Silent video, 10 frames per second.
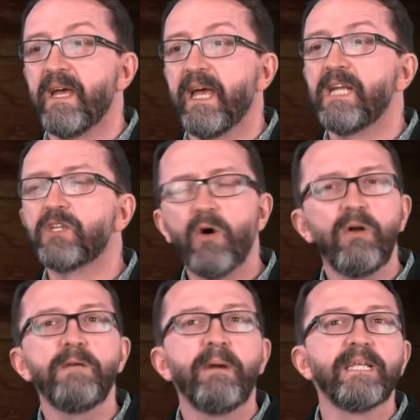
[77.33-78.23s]
And it's
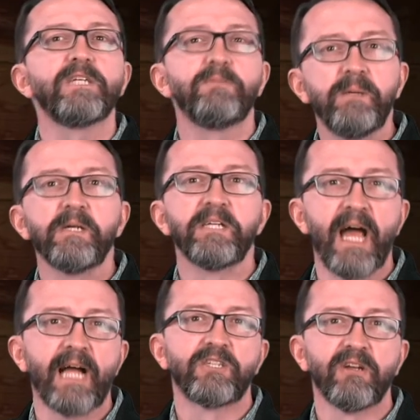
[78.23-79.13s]
only by the Spirit,
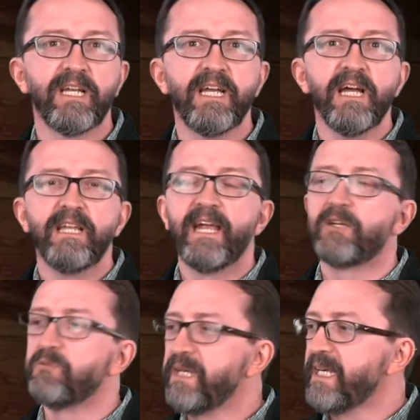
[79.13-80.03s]
actually,
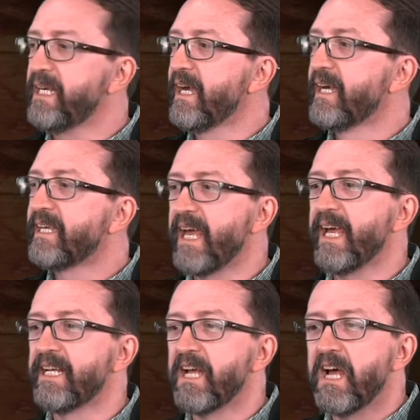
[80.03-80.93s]
that we
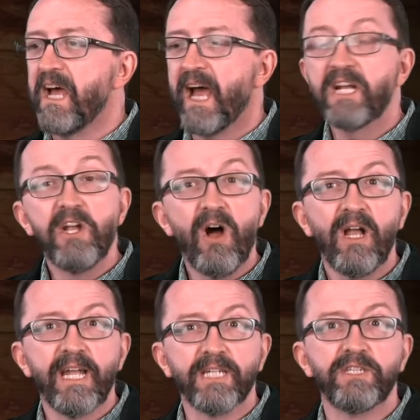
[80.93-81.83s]
can
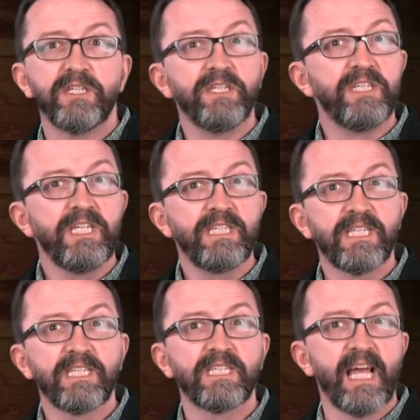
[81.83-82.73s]
acknowledge
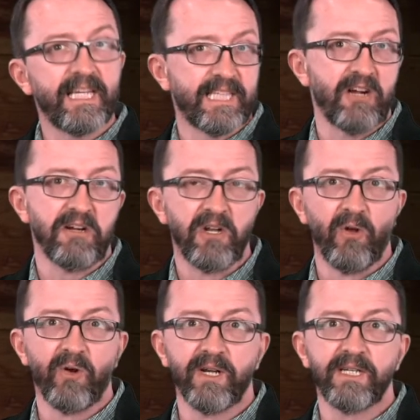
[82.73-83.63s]
Jesus as our
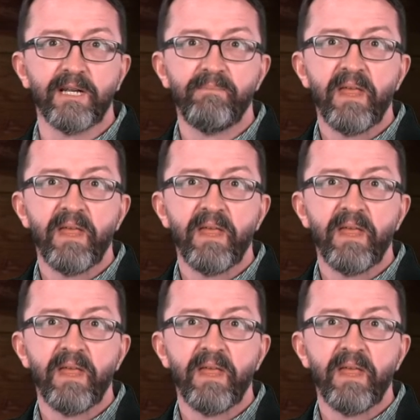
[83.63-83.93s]
Lord.